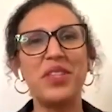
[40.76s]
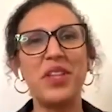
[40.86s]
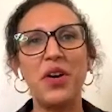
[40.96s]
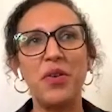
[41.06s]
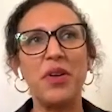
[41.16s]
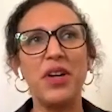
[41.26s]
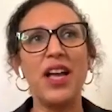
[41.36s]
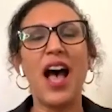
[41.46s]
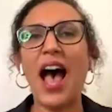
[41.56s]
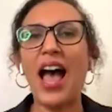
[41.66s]
So
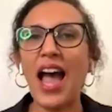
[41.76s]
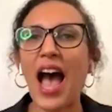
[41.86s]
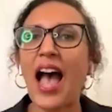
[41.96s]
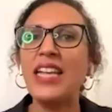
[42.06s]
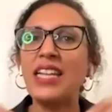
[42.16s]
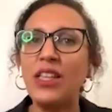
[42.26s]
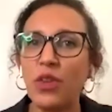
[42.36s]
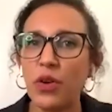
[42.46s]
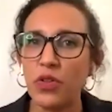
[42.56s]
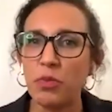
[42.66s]
I need
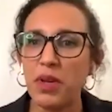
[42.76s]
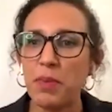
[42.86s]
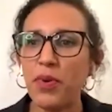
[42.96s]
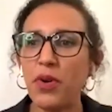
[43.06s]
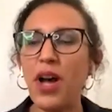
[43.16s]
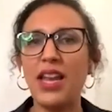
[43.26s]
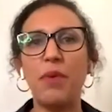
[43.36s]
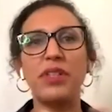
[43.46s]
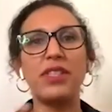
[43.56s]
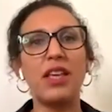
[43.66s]
those people. And I
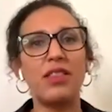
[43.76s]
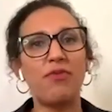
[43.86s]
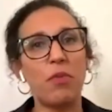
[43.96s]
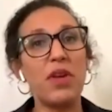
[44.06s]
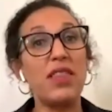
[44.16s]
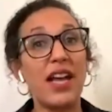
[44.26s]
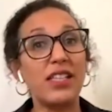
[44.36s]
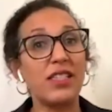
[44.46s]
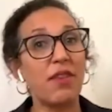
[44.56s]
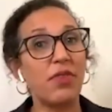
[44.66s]
would say for me,
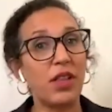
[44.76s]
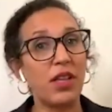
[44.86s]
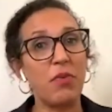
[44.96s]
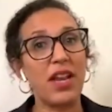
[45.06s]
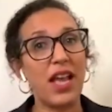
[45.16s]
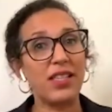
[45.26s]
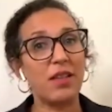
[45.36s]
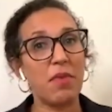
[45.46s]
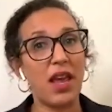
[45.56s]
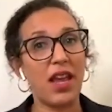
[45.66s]
that's definitely what
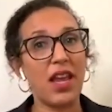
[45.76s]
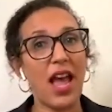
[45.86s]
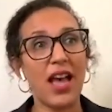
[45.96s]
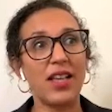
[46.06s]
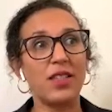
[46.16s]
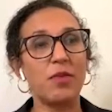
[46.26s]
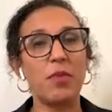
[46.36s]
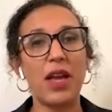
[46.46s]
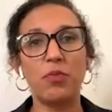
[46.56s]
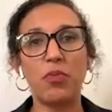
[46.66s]
SMA
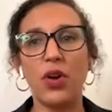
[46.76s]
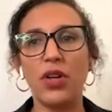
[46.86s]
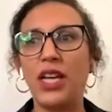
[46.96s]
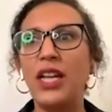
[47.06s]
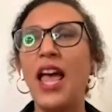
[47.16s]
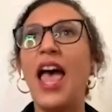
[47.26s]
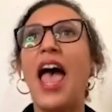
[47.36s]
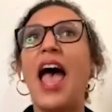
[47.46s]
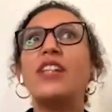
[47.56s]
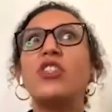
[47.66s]
has brought in.
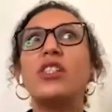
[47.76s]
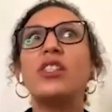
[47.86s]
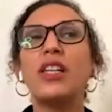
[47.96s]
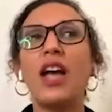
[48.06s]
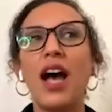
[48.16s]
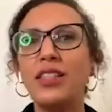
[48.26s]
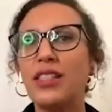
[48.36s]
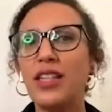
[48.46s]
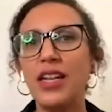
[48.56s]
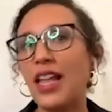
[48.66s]
And just the
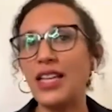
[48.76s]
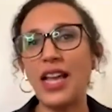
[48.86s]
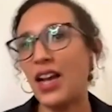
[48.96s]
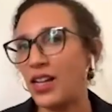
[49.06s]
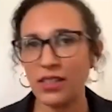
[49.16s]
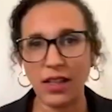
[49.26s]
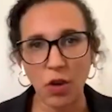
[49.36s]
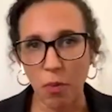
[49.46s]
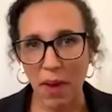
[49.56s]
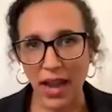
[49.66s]
constant, like I constantly
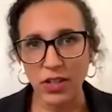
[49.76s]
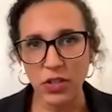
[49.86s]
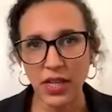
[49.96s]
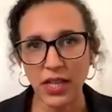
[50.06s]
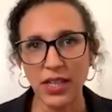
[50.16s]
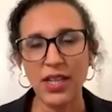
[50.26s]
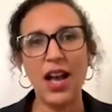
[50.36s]
go back to it.